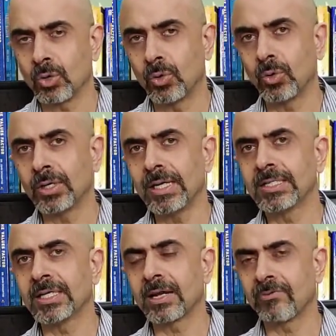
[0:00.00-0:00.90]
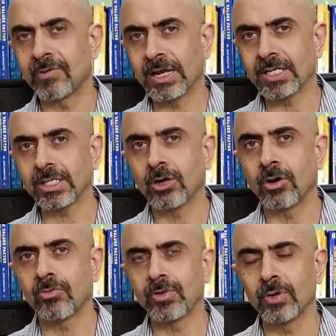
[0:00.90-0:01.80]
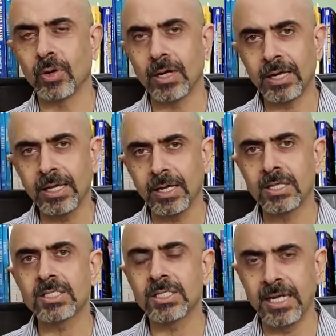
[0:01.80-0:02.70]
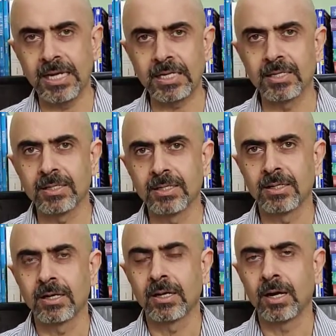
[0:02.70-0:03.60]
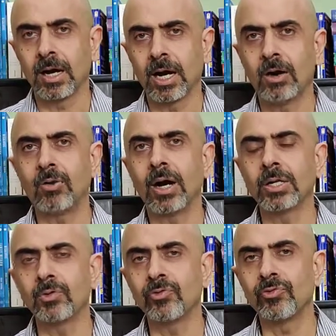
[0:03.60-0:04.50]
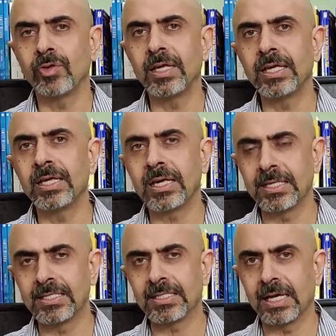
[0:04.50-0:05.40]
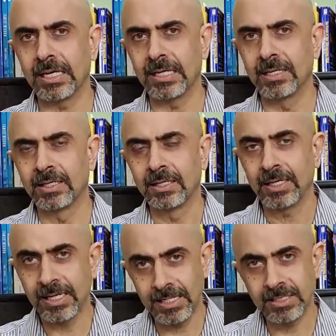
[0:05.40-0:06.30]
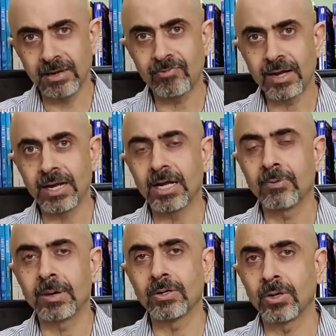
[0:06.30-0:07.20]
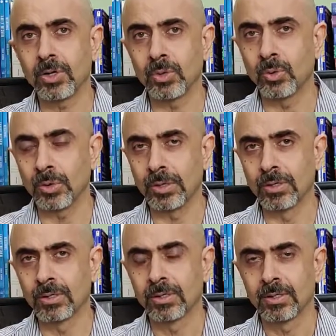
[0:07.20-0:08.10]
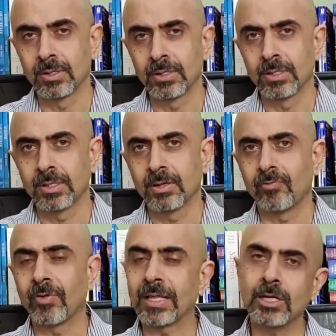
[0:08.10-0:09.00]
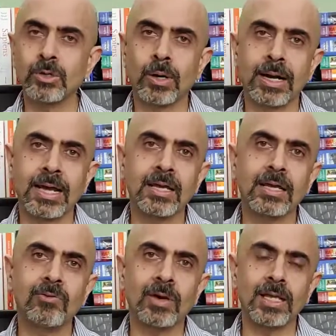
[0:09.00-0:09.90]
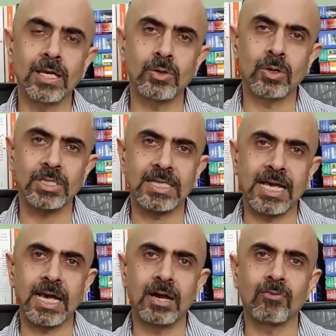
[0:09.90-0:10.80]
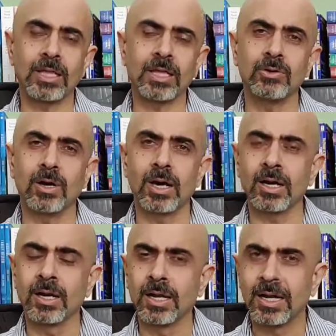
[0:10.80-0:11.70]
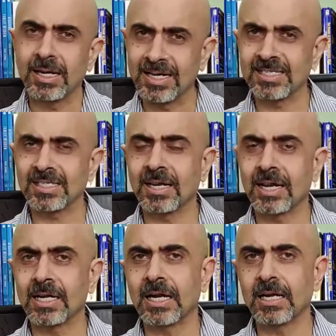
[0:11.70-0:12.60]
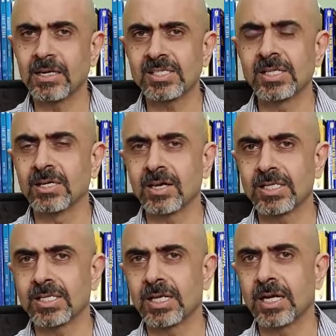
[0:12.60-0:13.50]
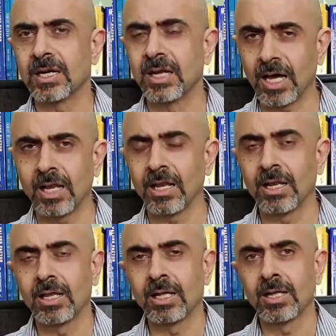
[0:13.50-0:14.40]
Tone is a reflection of your inner state. How are you feeling inside is reflected by your tone. Whether you are angry, whether you are sad, whether you are disconnected, disinterested, dull,